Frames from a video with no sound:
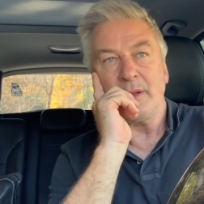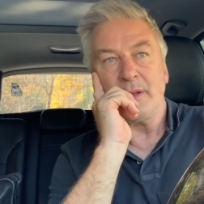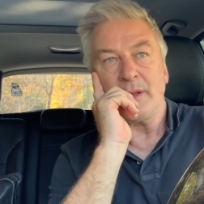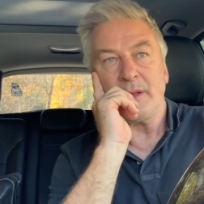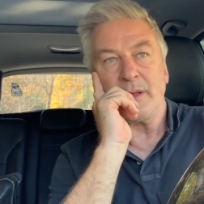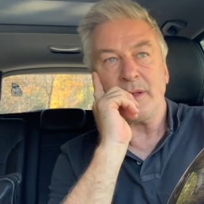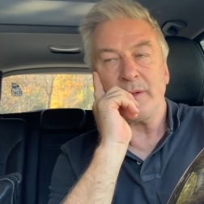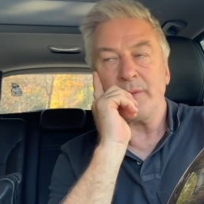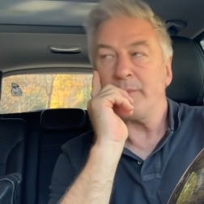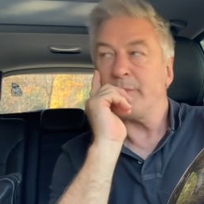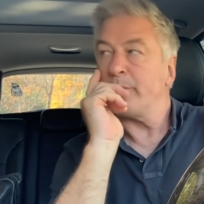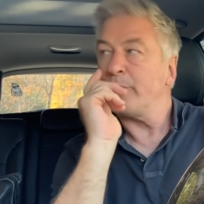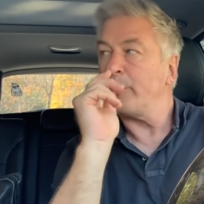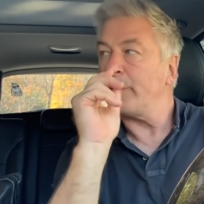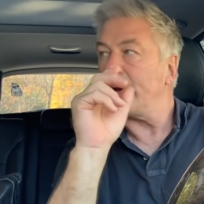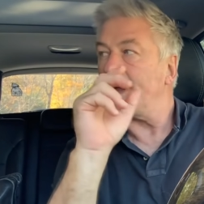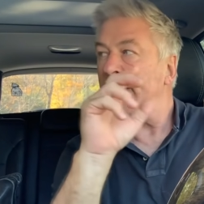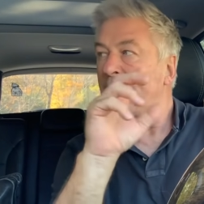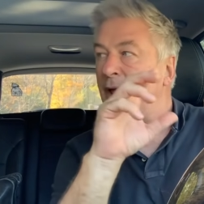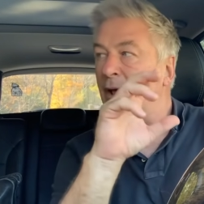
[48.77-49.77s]
uh,
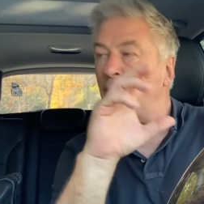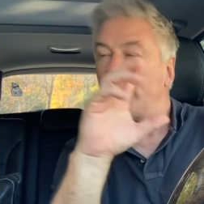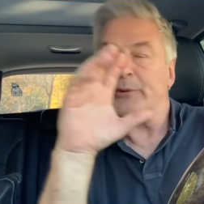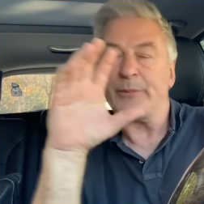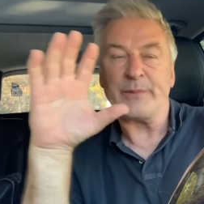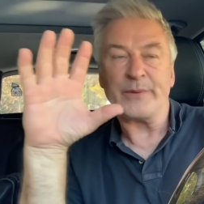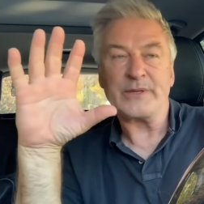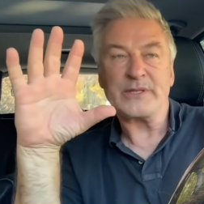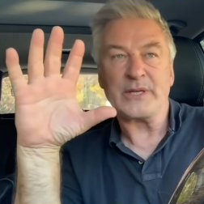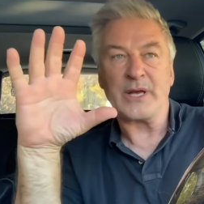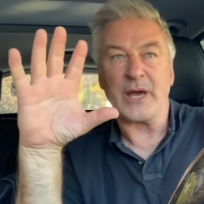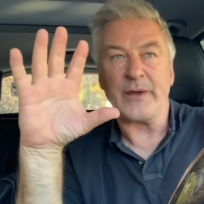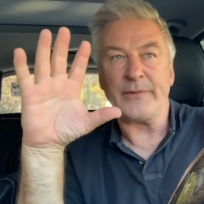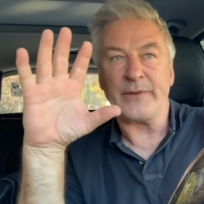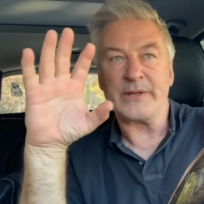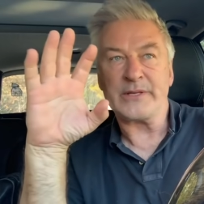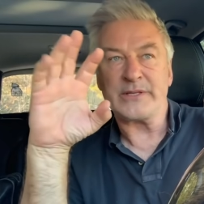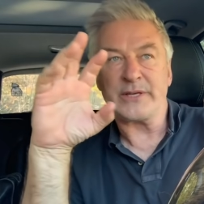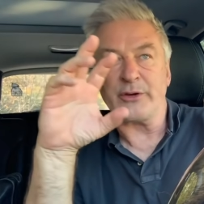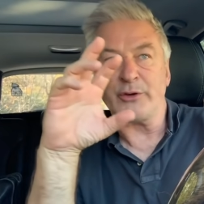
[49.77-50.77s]
when I held up the sign
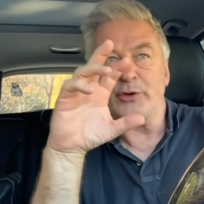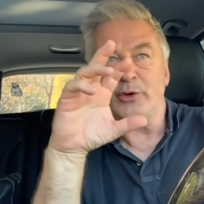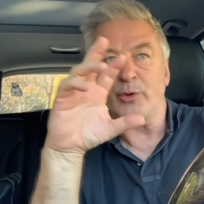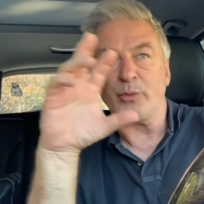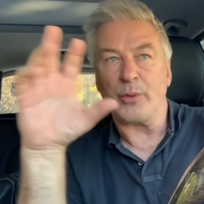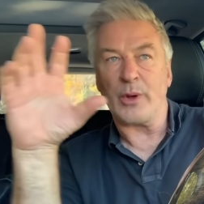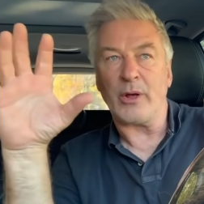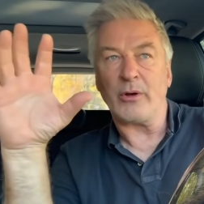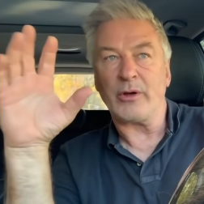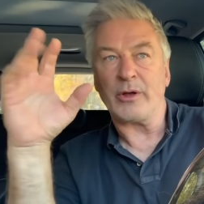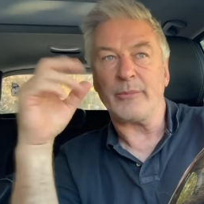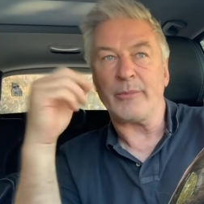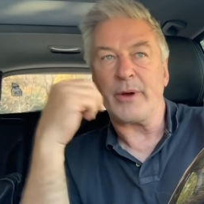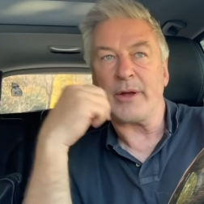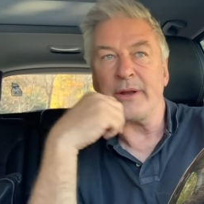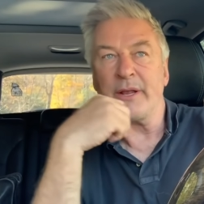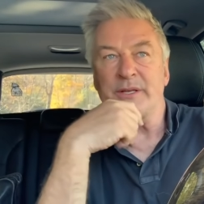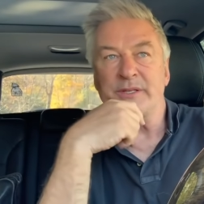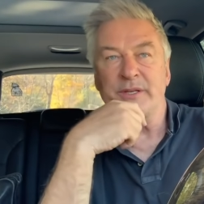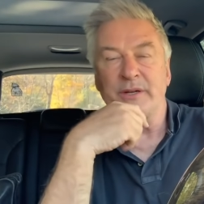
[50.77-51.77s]
that said "You're welcome"
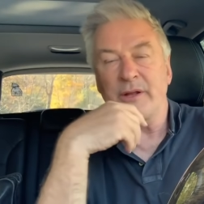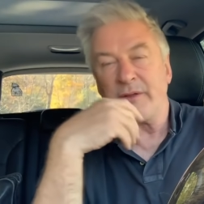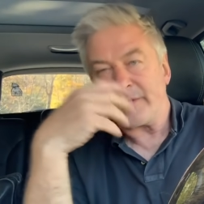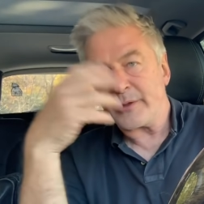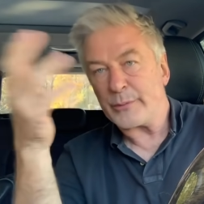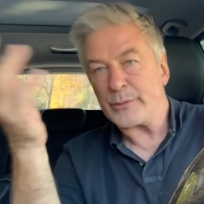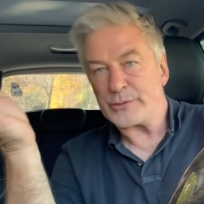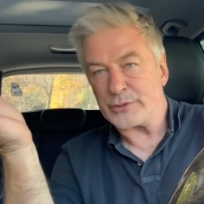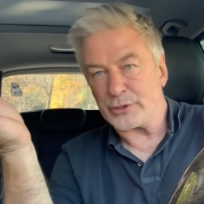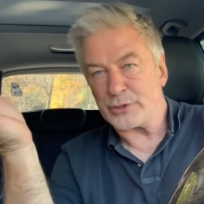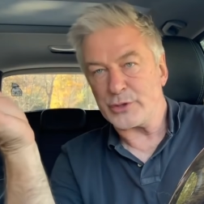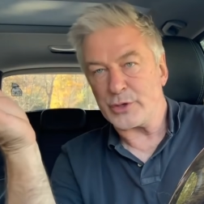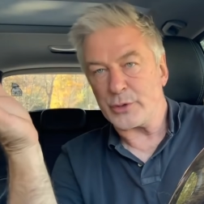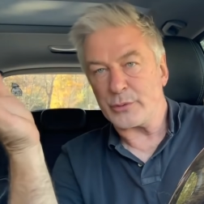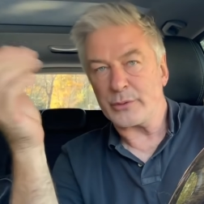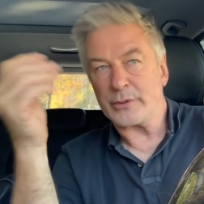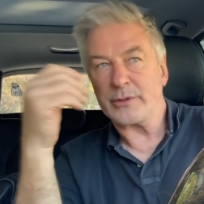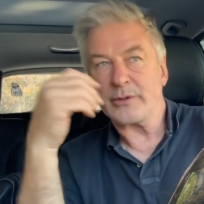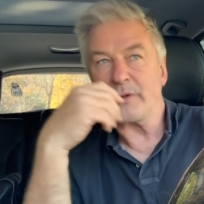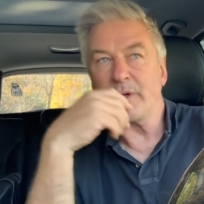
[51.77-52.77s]
on SNL, that was a
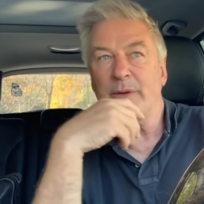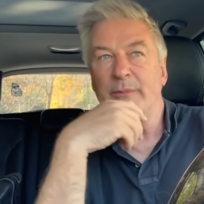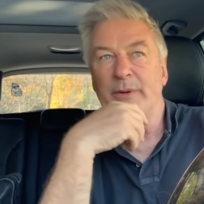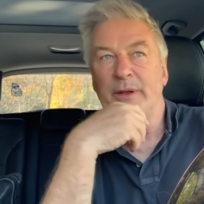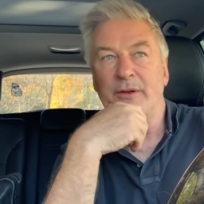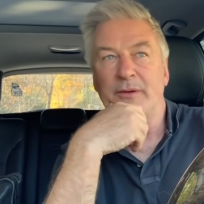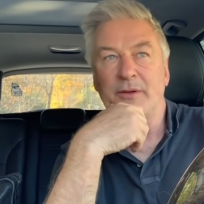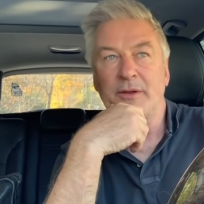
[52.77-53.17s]
joke. I mean,